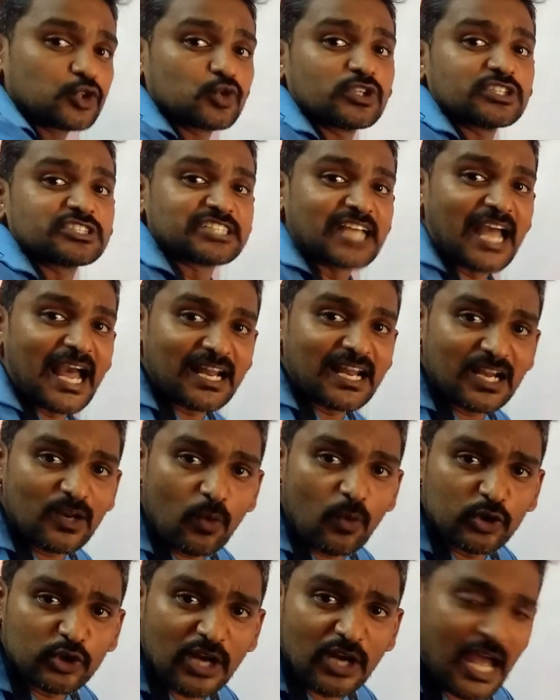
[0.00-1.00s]
Through the
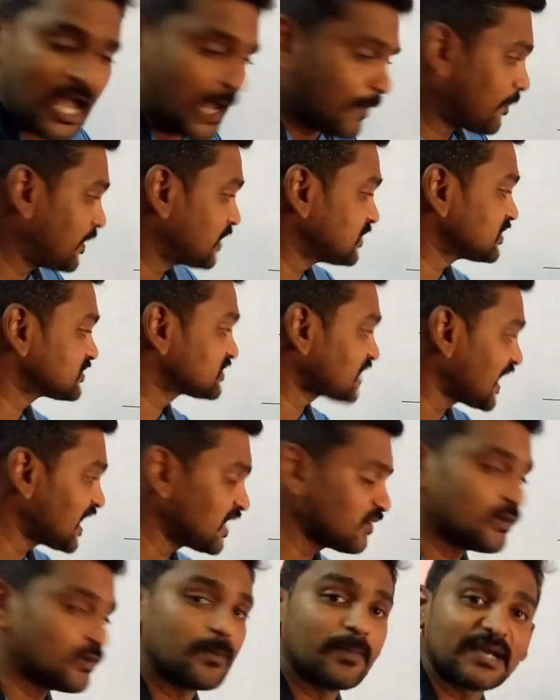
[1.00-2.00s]
channel what will happen, the
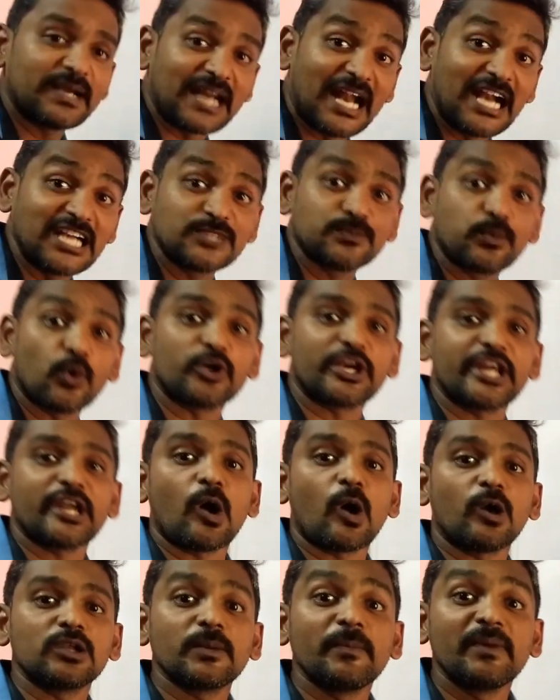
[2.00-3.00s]
xylem will be transporting
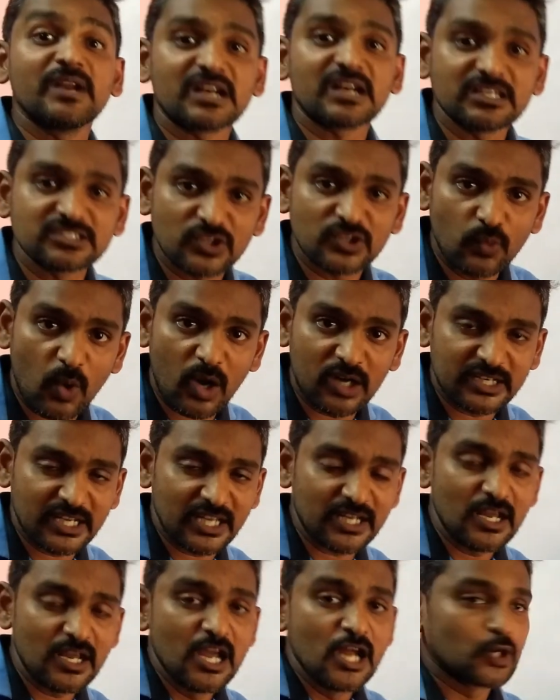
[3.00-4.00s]
all the minerals and
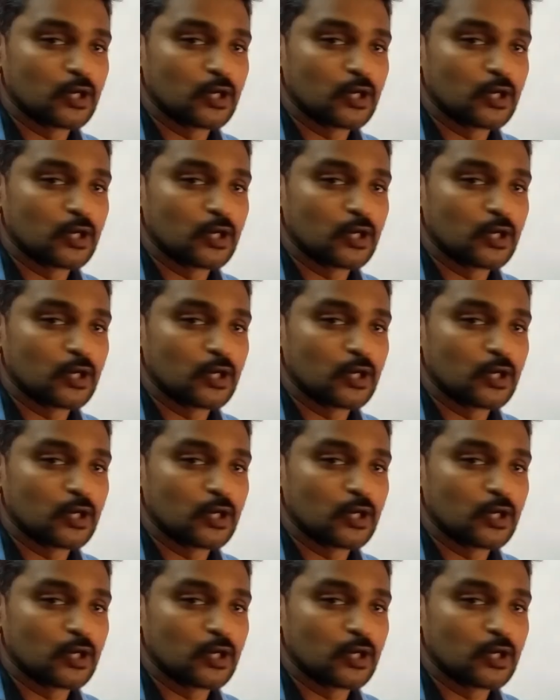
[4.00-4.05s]
water